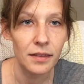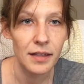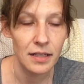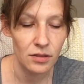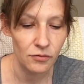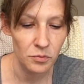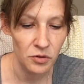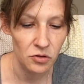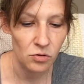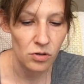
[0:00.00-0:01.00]
things from the
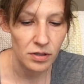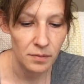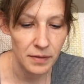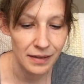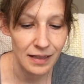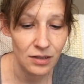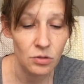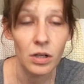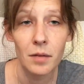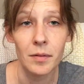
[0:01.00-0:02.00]
store or something, they
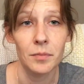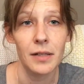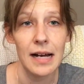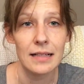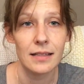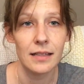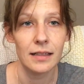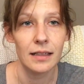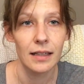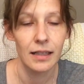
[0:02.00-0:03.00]
do come in
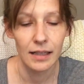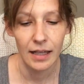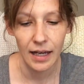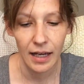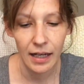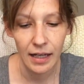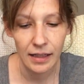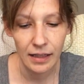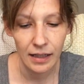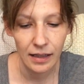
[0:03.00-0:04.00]
plastic.
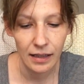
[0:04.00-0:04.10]
And